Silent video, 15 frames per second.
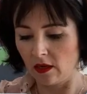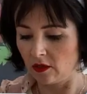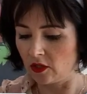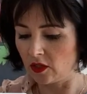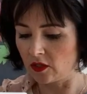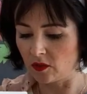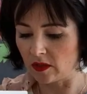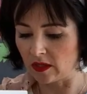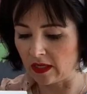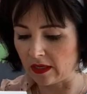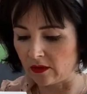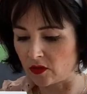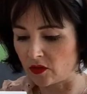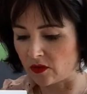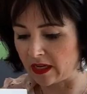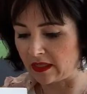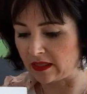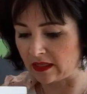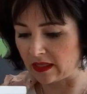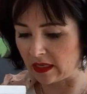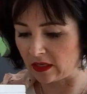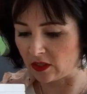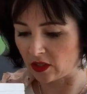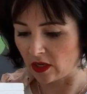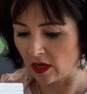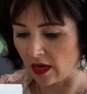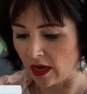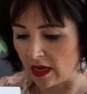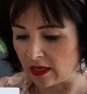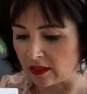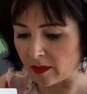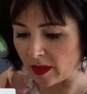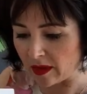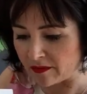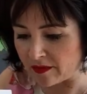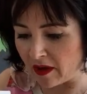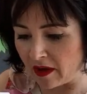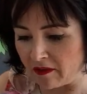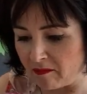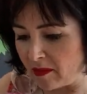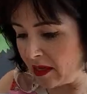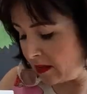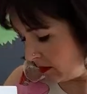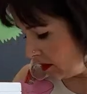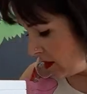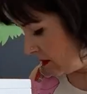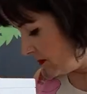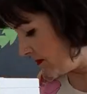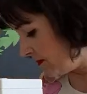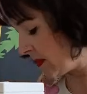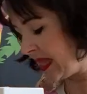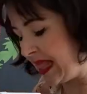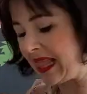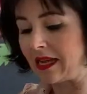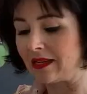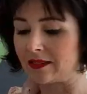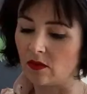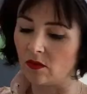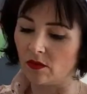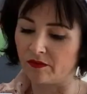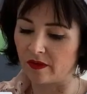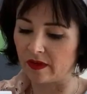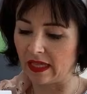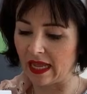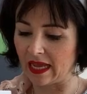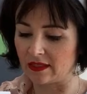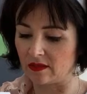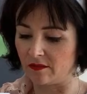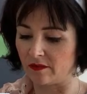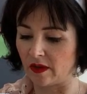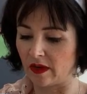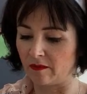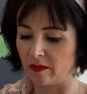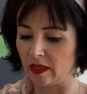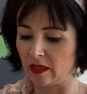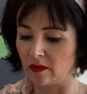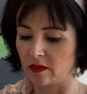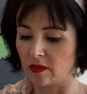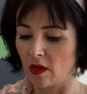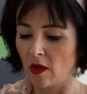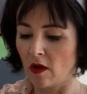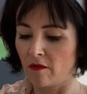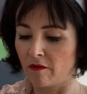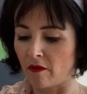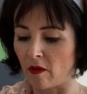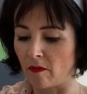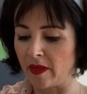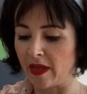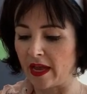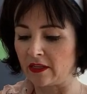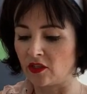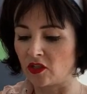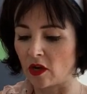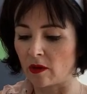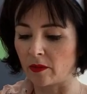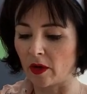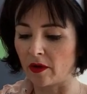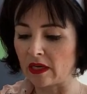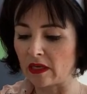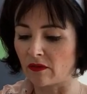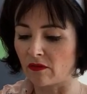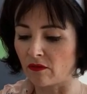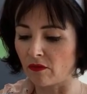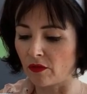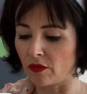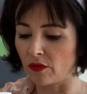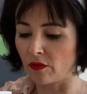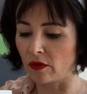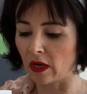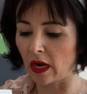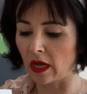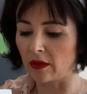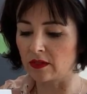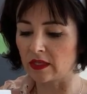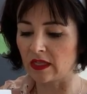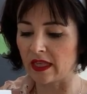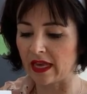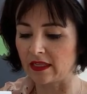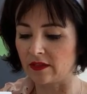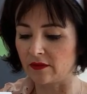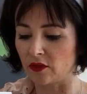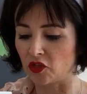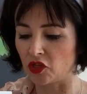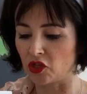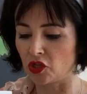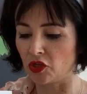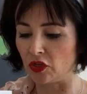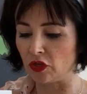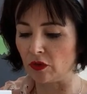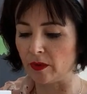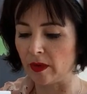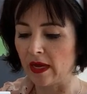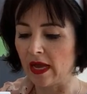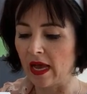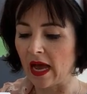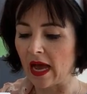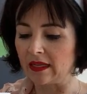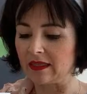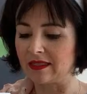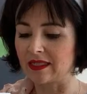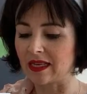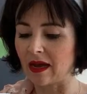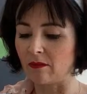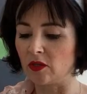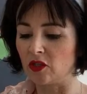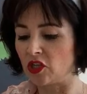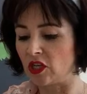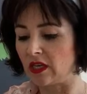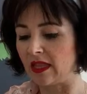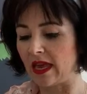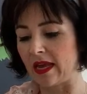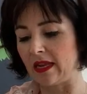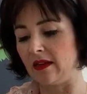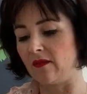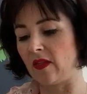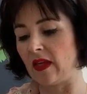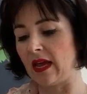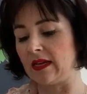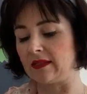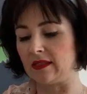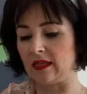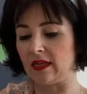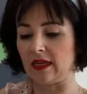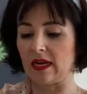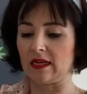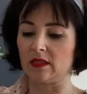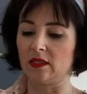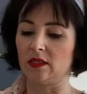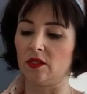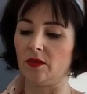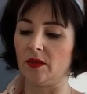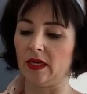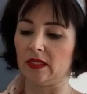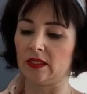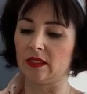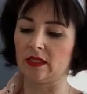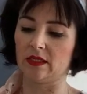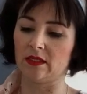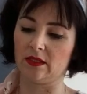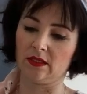just with a little straight stitch at about 5 mils, less than 5 mils from the edge. So I'm going through, closing the end of the tube and sandwiching the end of the elastic as I do it.